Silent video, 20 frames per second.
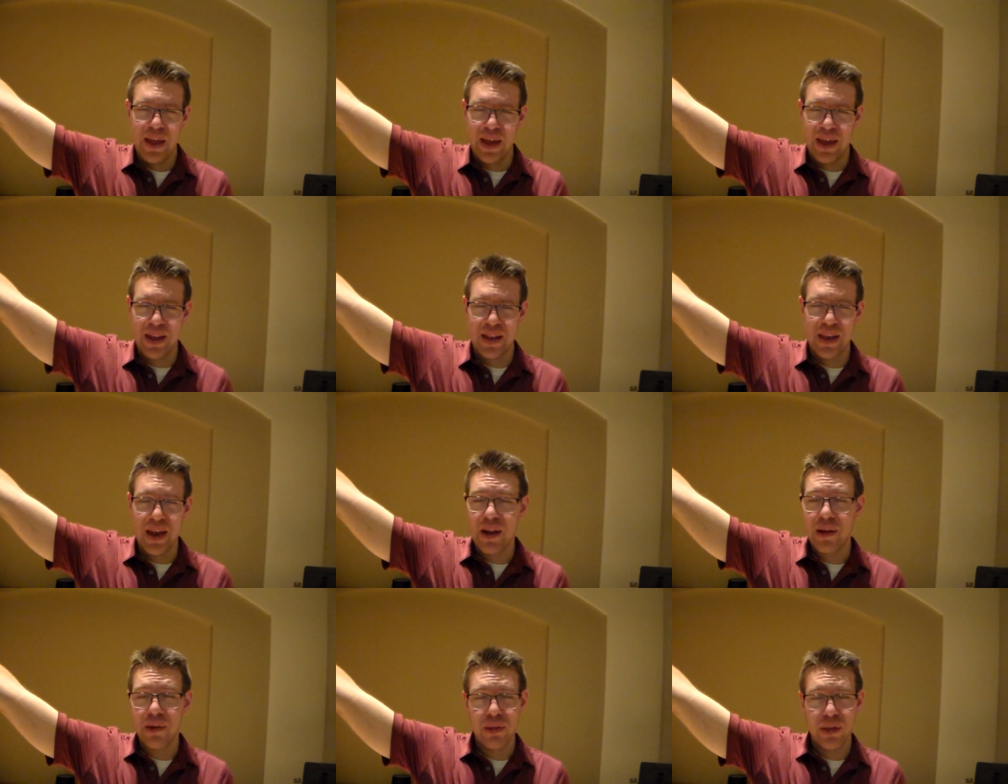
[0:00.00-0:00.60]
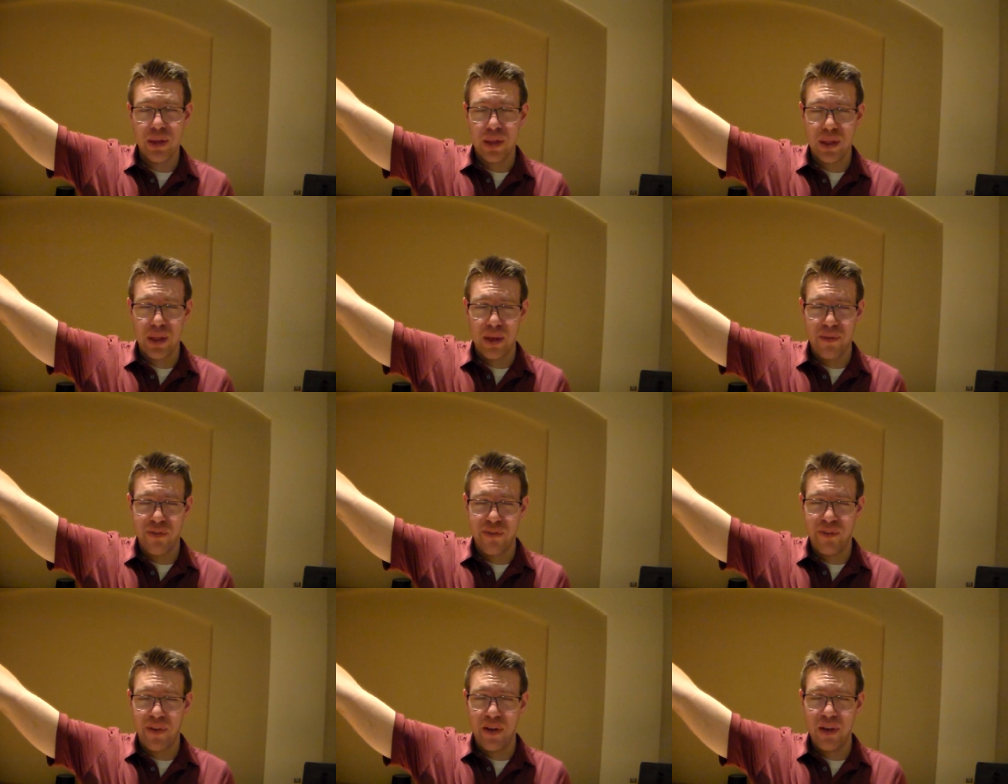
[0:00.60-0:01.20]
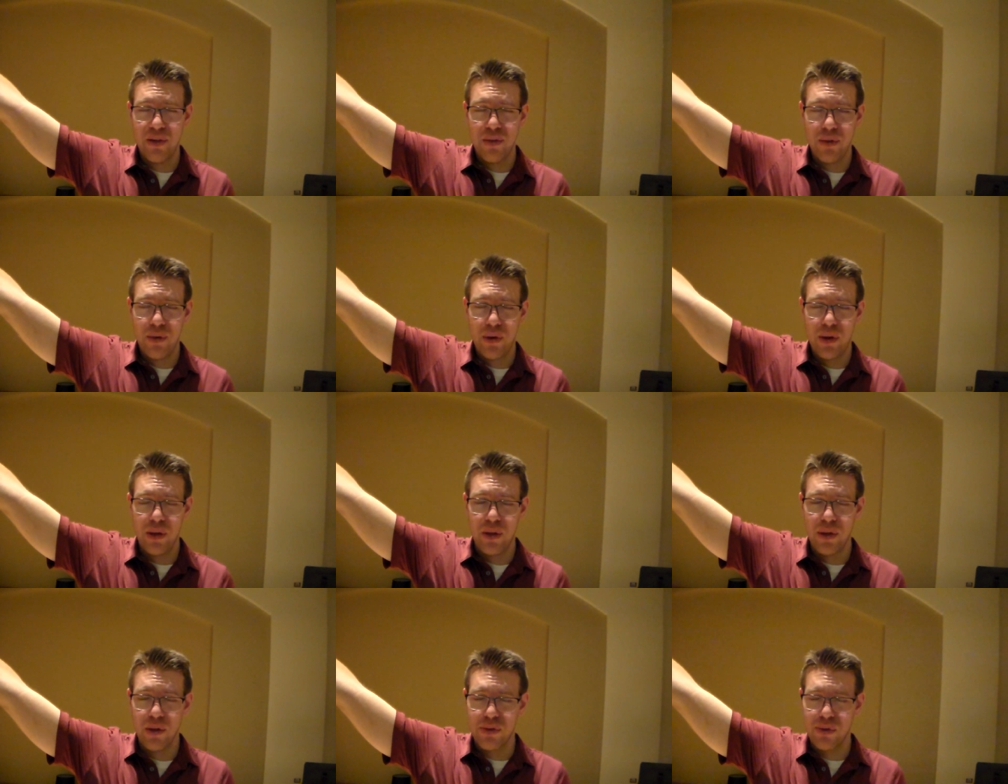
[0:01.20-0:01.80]
I cannot do this life without you,
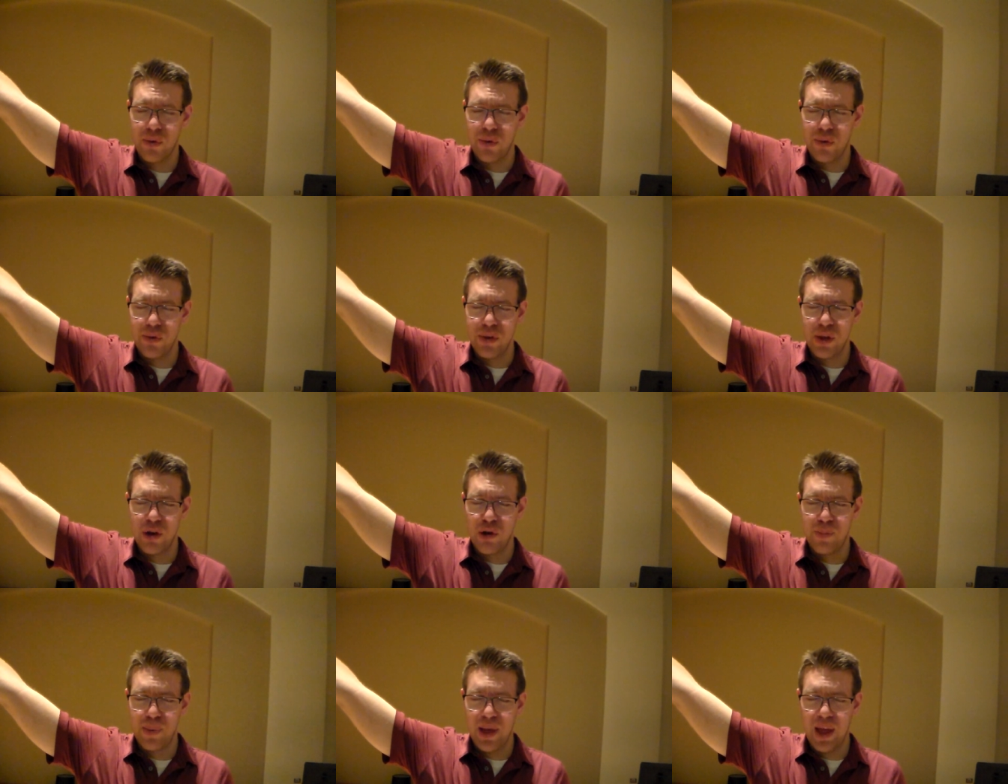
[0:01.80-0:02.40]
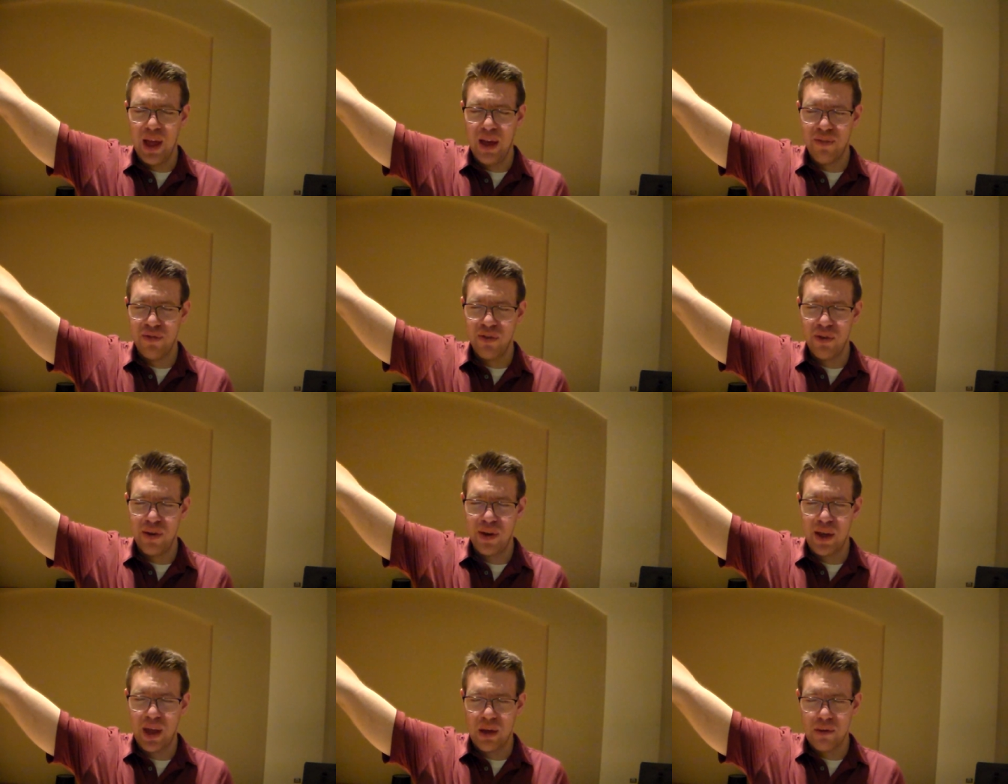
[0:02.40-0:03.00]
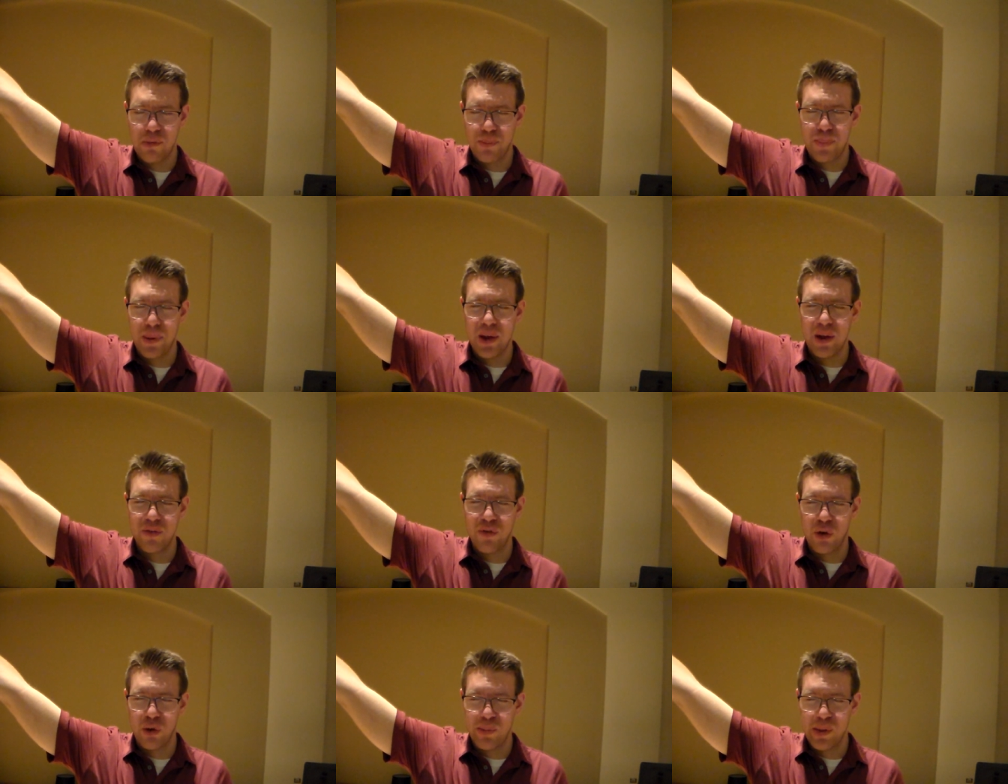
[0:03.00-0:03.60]
Lord. You're the only hope I have, Lord. I
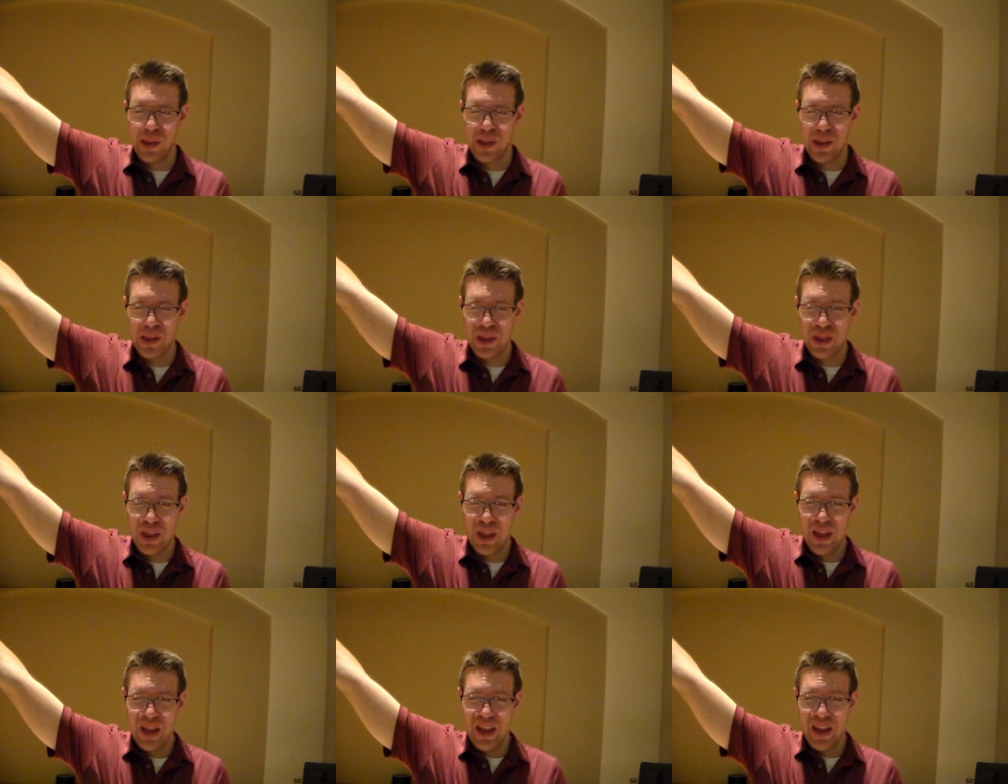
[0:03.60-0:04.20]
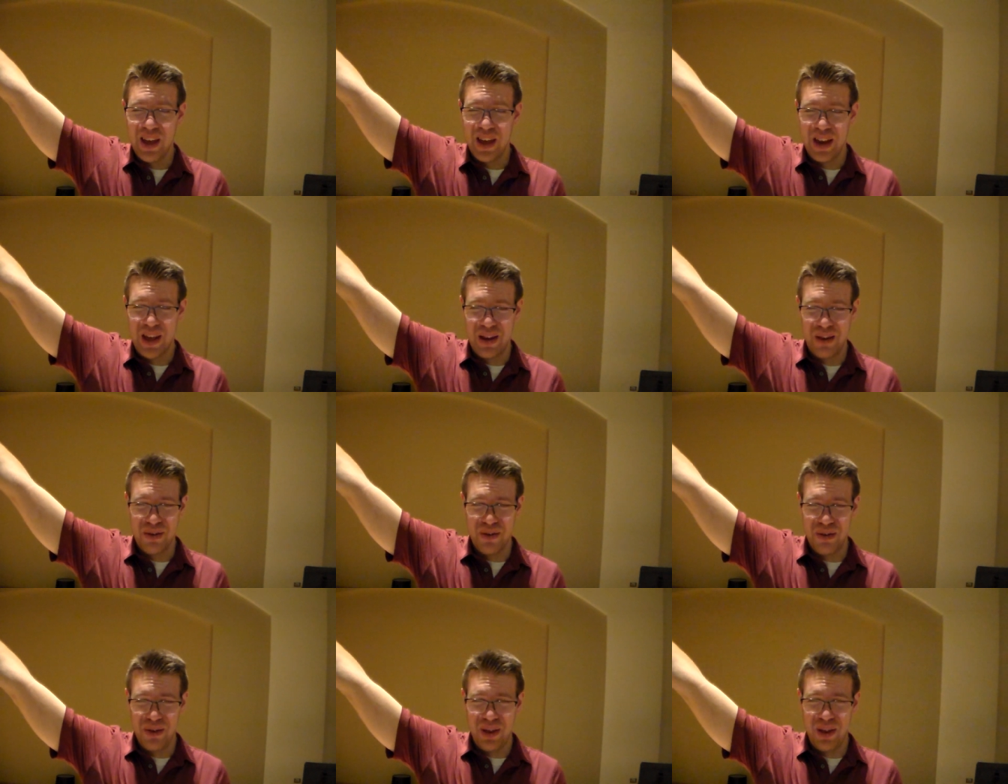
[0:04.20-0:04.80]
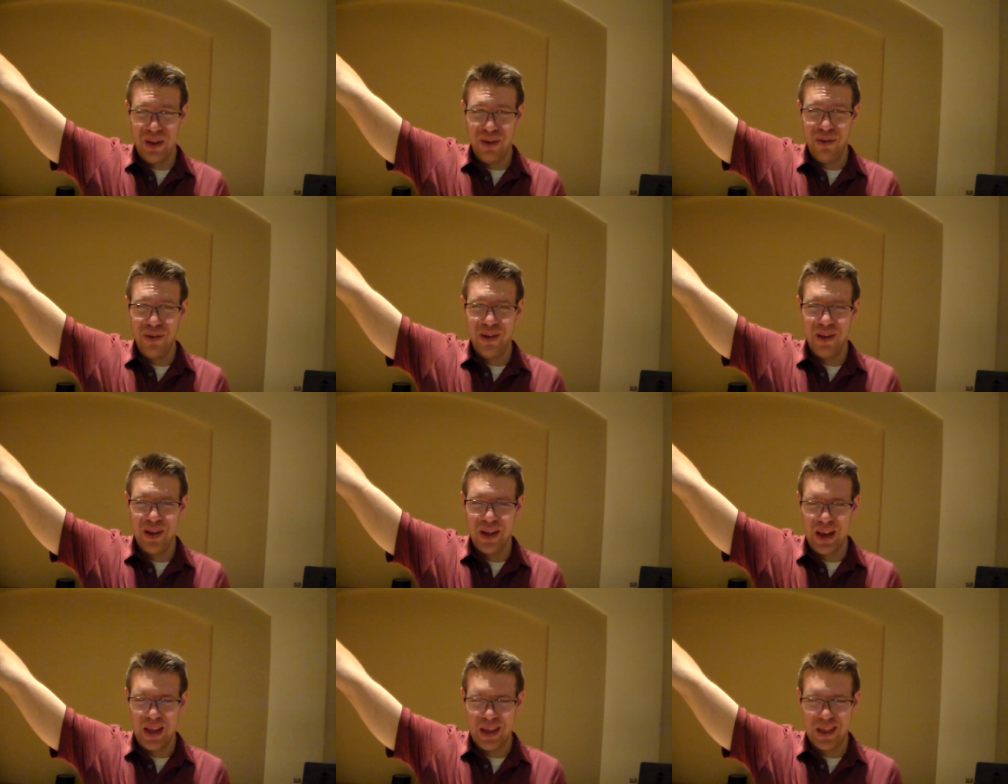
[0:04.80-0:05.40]
repent of all my sins, and I turn to you
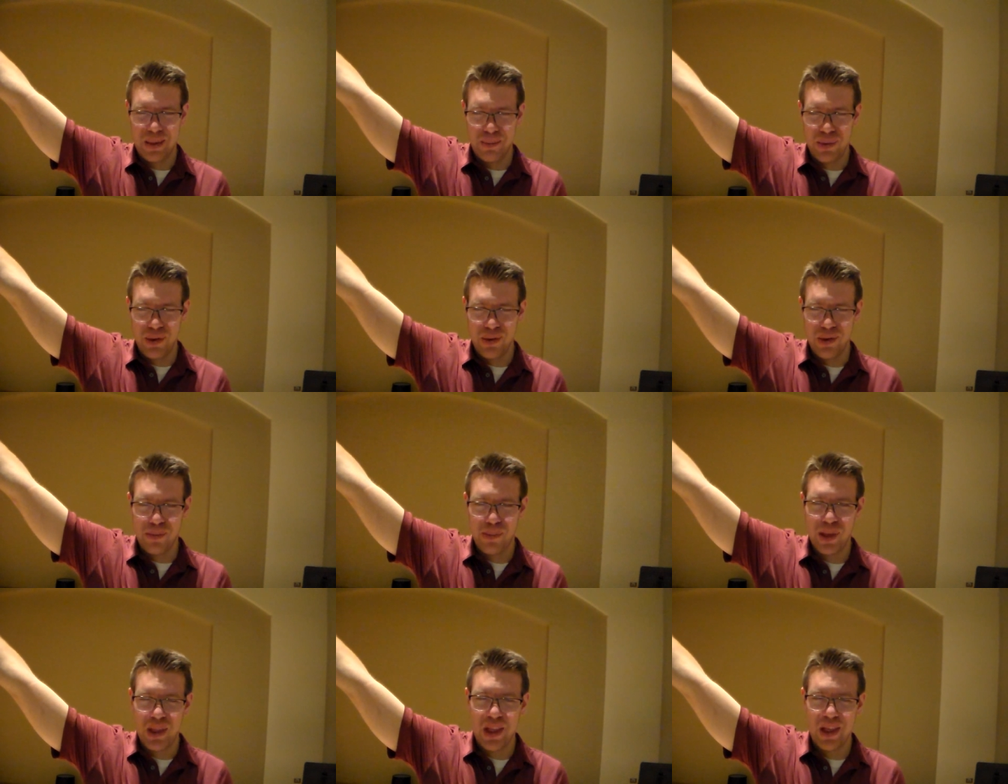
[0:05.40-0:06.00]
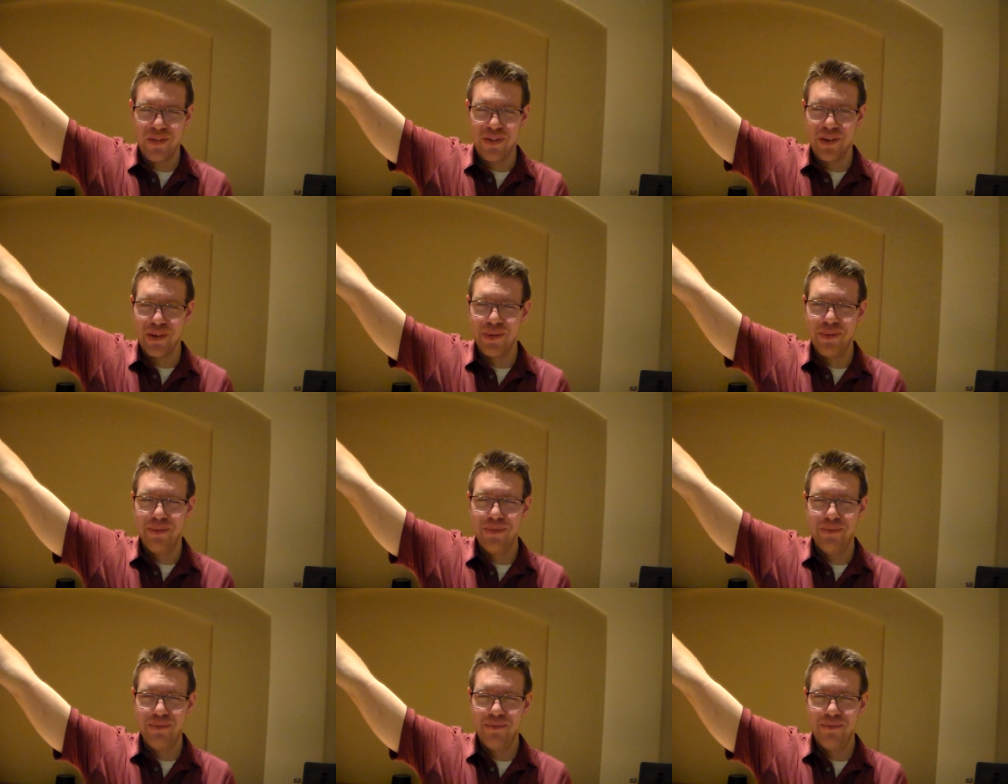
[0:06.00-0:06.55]
and accept you as my Savior.